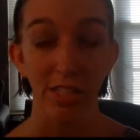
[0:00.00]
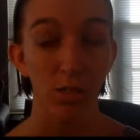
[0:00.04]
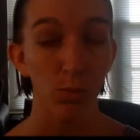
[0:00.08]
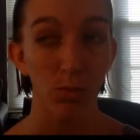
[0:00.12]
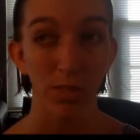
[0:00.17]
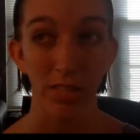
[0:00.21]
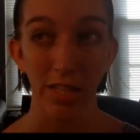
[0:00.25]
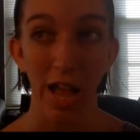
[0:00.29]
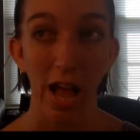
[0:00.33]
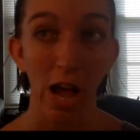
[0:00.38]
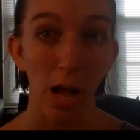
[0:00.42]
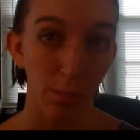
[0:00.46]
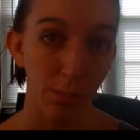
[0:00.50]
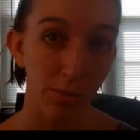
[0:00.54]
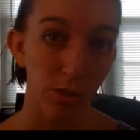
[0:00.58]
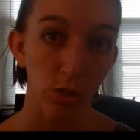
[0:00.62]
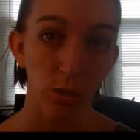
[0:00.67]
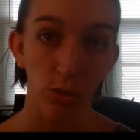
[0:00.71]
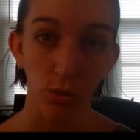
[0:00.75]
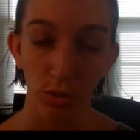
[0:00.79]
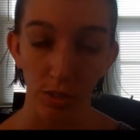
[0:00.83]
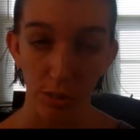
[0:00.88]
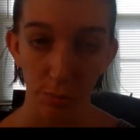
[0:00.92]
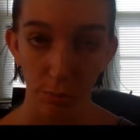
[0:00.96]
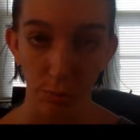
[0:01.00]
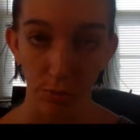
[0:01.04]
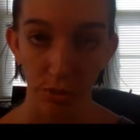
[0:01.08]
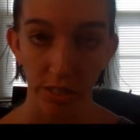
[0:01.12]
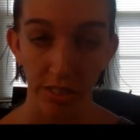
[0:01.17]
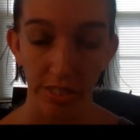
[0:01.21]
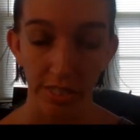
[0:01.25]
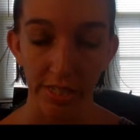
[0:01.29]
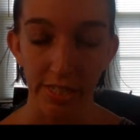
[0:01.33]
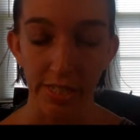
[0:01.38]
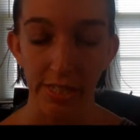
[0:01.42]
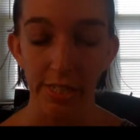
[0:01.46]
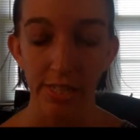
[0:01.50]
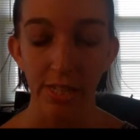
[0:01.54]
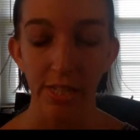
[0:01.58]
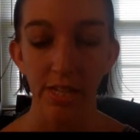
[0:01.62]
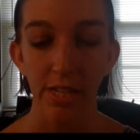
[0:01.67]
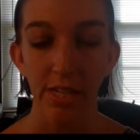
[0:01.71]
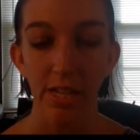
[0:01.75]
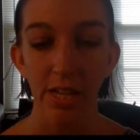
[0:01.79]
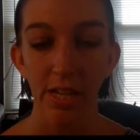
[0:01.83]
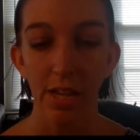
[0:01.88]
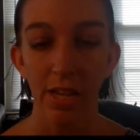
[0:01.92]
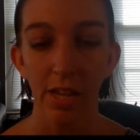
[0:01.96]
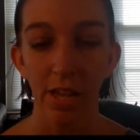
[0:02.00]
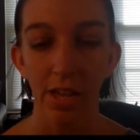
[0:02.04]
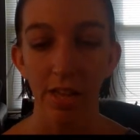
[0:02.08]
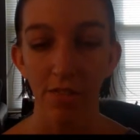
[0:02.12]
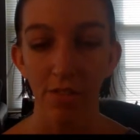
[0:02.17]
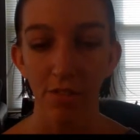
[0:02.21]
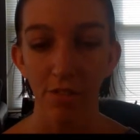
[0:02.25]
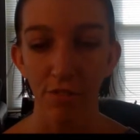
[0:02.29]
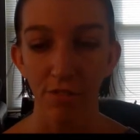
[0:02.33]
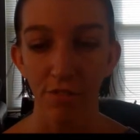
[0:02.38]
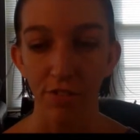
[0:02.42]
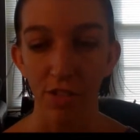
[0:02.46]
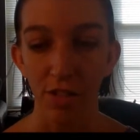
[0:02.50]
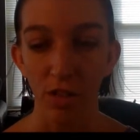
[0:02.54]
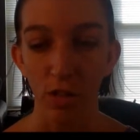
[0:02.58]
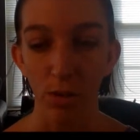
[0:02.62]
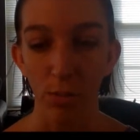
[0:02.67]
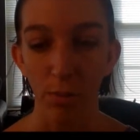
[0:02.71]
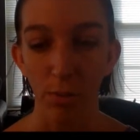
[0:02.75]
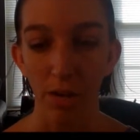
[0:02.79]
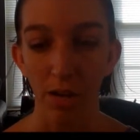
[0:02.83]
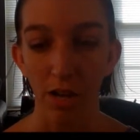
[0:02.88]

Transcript: He was absolutely brilliant in the film.